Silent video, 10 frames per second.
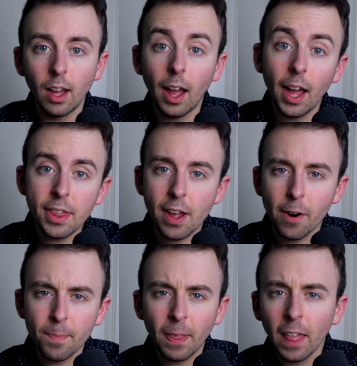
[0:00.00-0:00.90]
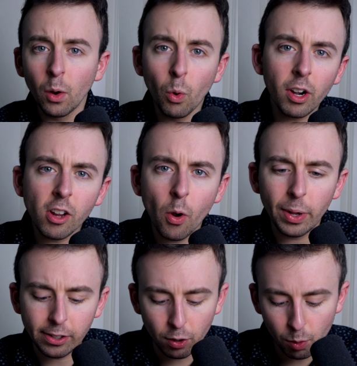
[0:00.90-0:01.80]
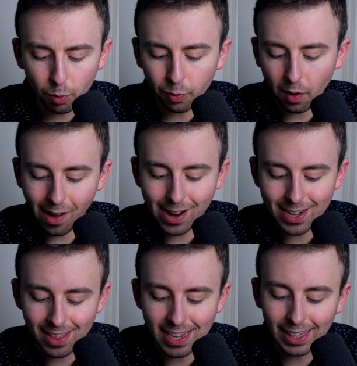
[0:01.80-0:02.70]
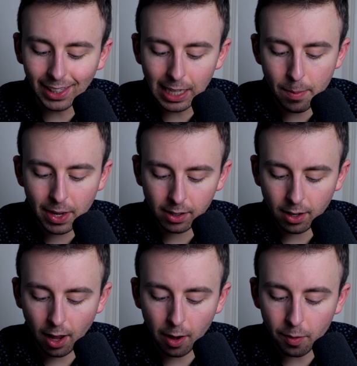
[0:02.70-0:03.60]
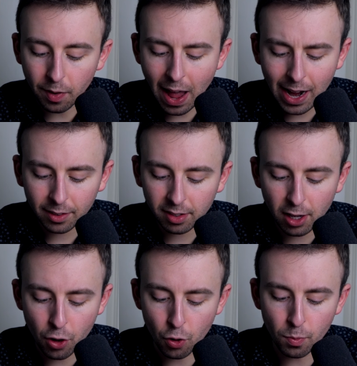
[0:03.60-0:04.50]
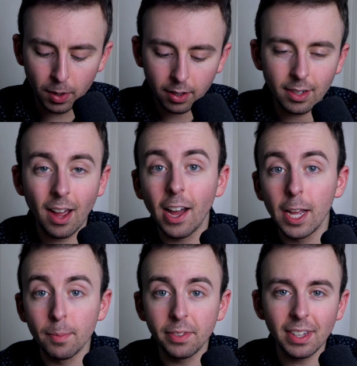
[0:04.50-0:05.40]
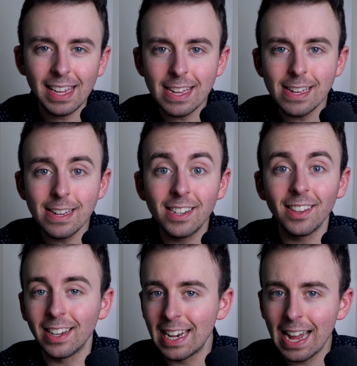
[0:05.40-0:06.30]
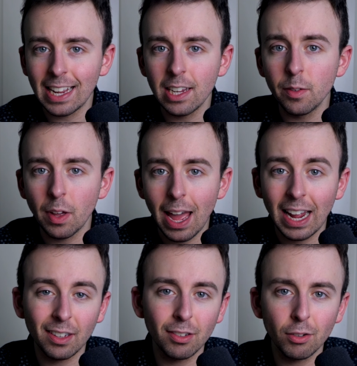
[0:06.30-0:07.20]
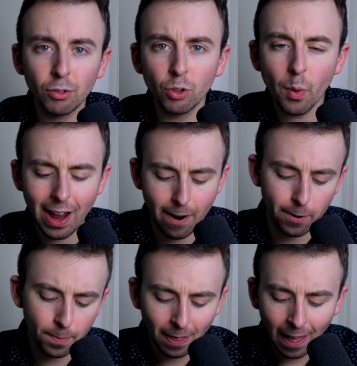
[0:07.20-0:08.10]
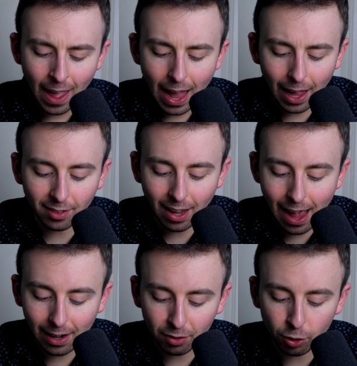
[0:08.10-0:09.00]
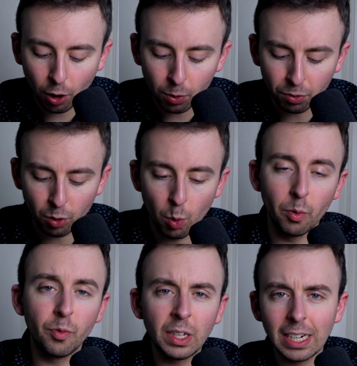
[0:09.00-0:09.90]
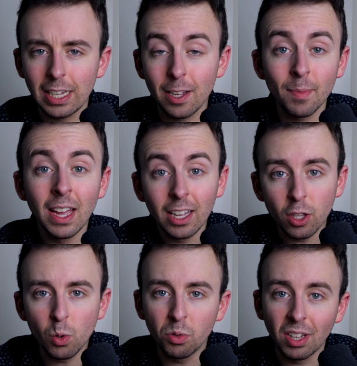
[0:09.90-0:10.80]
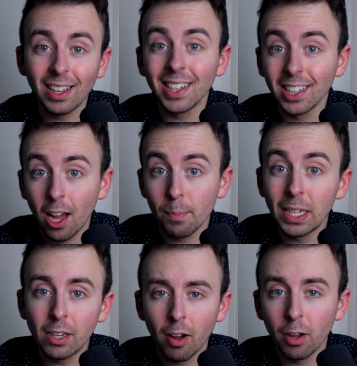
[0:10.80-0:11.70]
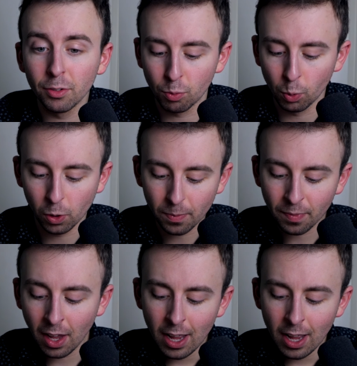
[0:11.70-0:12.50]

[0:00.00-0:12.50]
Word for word: Hi there, we're going to find the limit of x cubed times e to the negative x squared as x goes to infinity using L'Hôpital's rule.